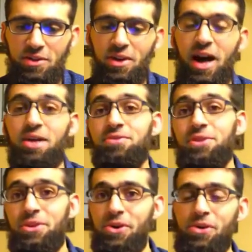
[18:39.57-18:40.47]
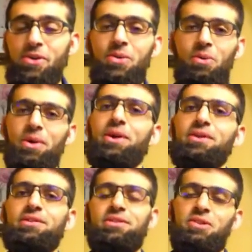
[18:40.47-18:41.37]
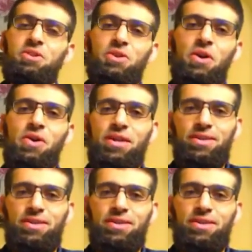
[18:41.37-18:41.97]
you have to know where you're going.